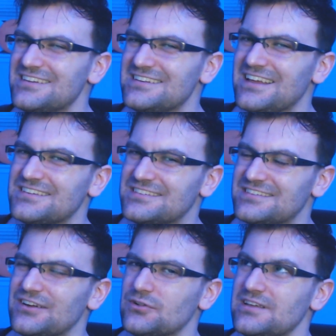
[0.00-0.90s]

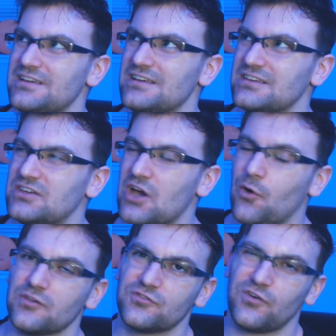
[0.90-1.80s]
necessarily
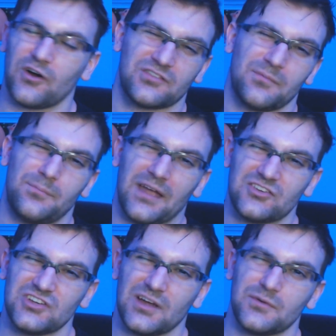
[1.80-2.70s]
go as far as the
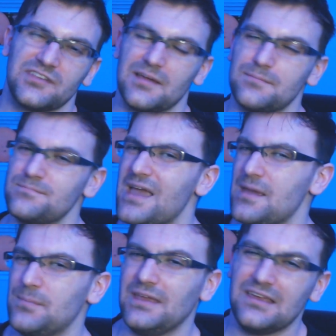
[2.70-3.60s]
Banshee, I would say.
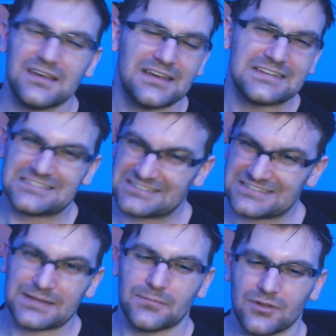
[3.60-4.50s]
Maybe
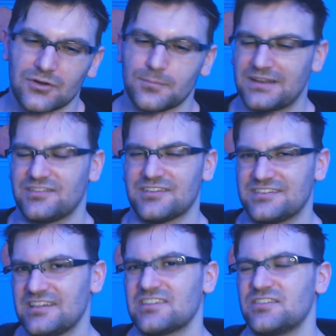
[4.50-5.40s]
similar, but it's a
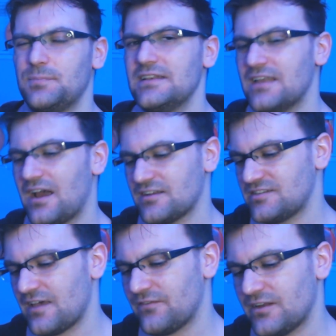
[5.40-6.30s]
6-speed, not a
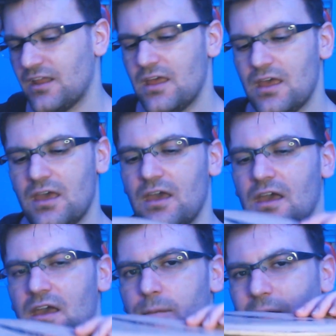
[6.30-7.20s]
7.
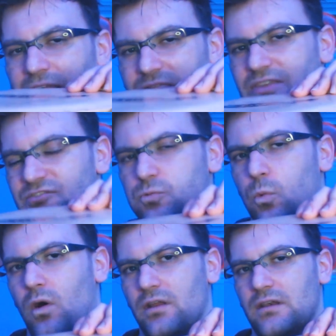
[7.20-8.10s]
But this
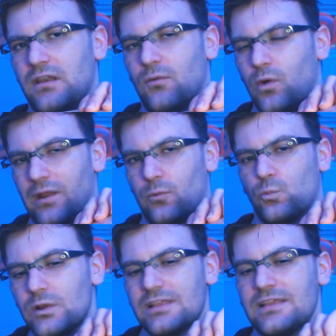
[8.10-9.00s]
one, what I
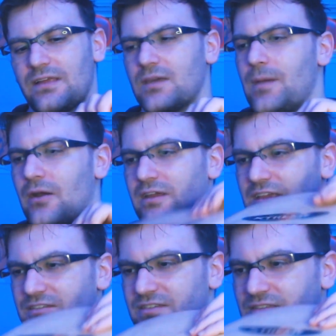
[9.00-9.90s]
really like about it
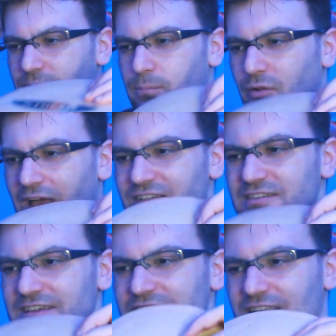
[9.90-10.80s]
is the
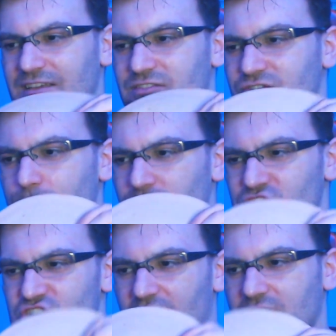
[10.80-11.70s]
plastic is like super
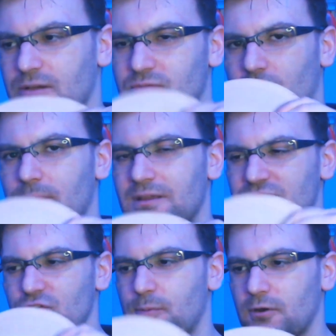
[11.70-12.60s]
shock absorbent,
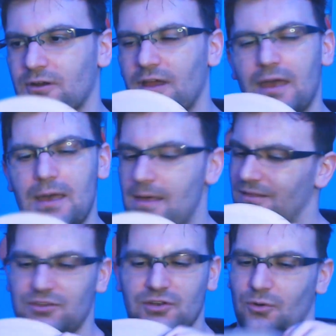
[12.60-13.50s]
super,
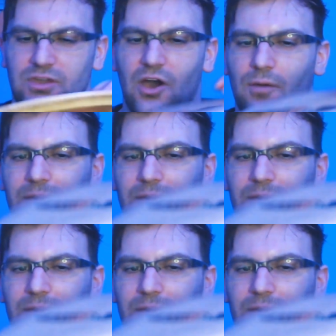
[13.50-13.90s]
you know, gummy,